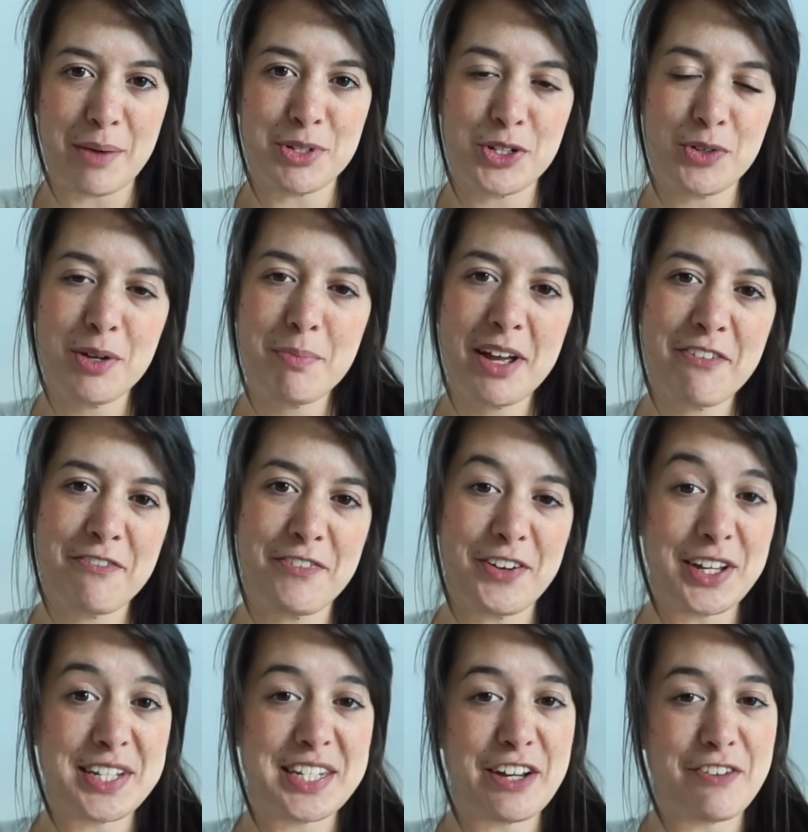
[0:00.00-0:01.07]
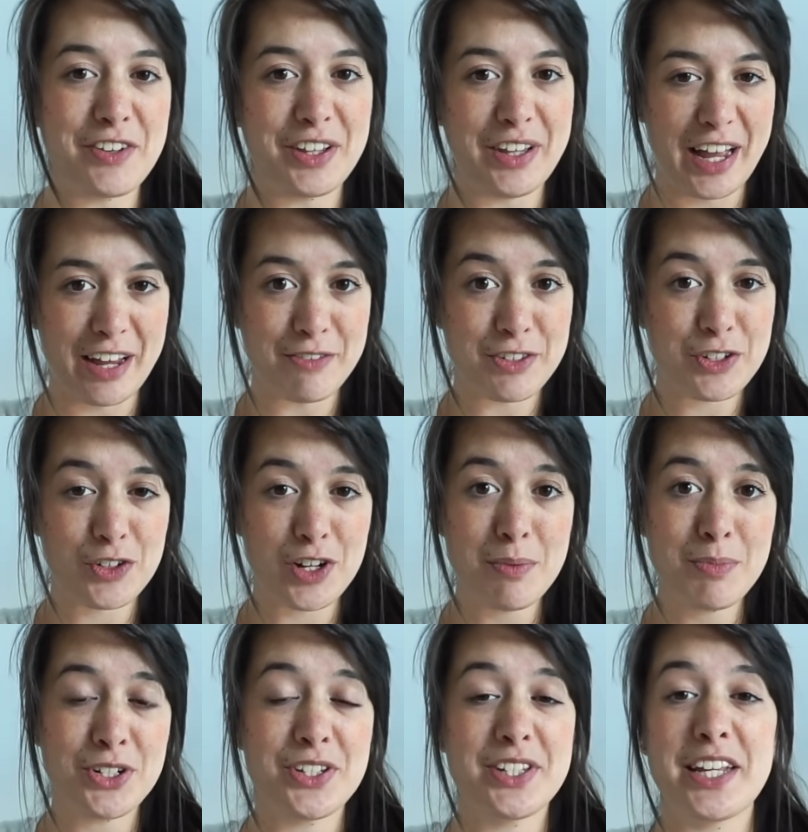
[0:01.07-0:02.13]
I'm doing my first ever live
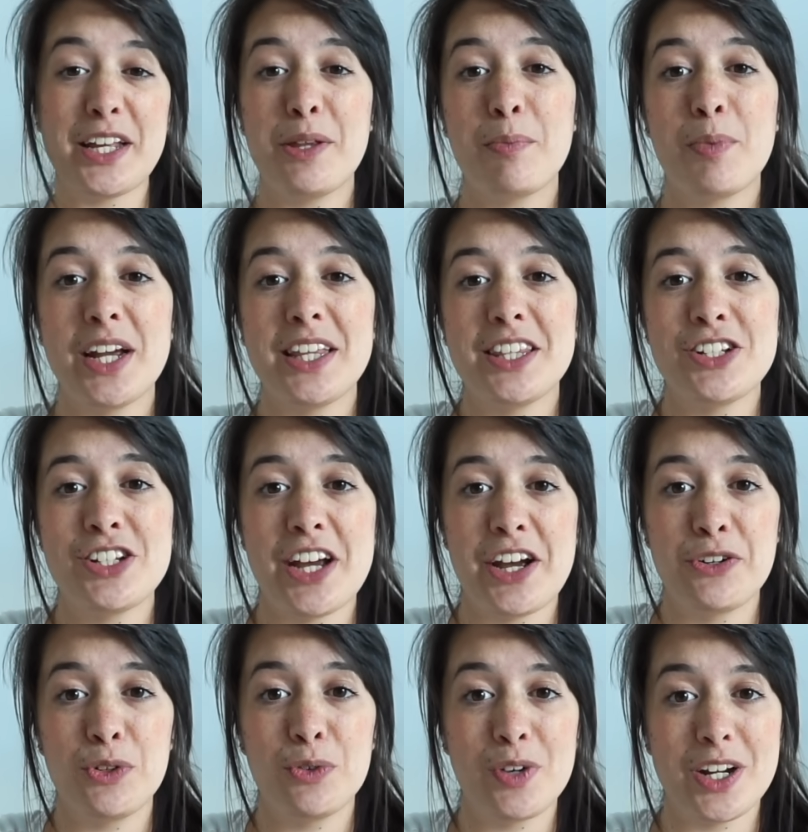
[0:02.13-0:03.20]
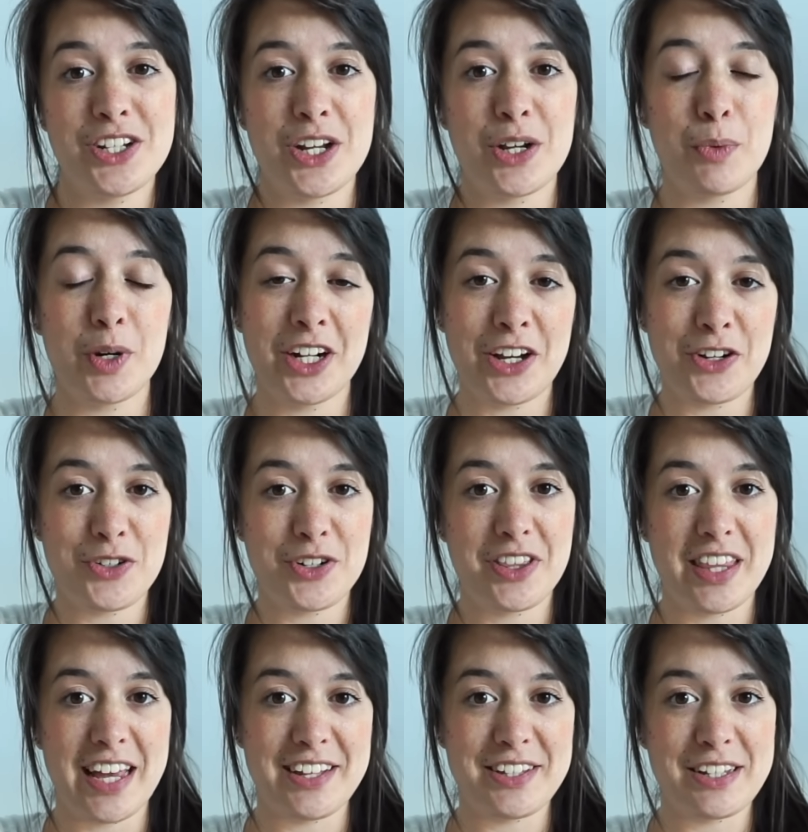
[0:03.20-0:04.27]
stream to celebrate the channel reaching
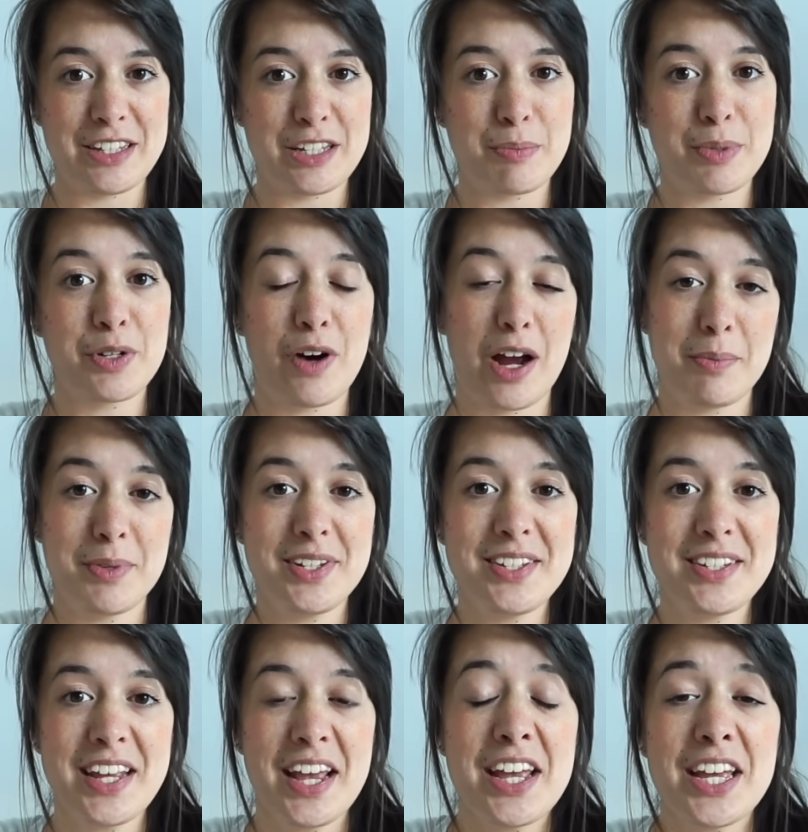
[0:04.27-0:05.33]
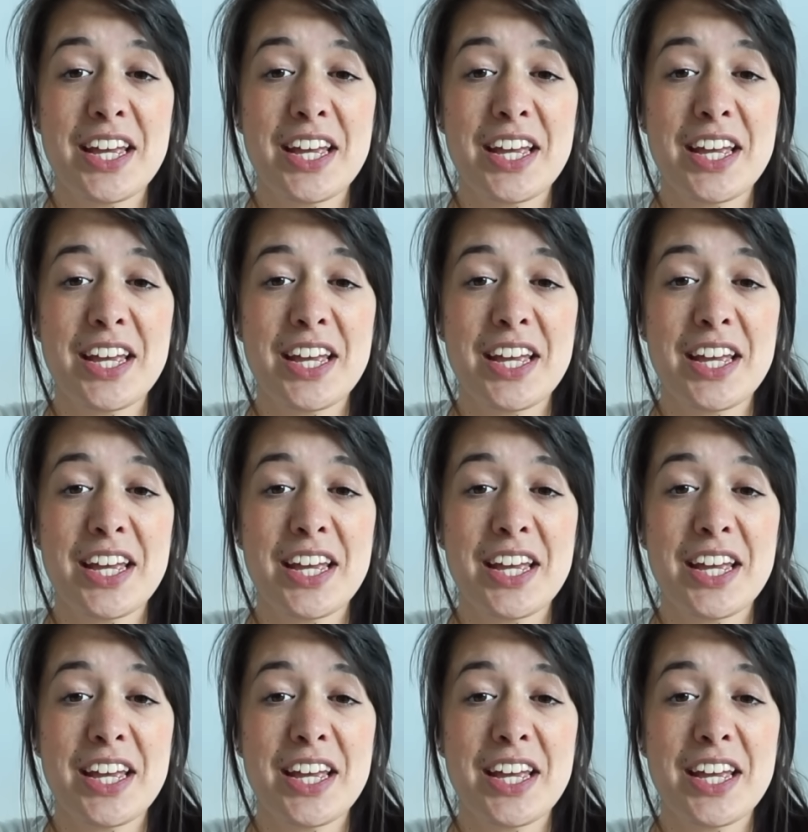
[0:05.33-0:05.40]
100,000 subscribers.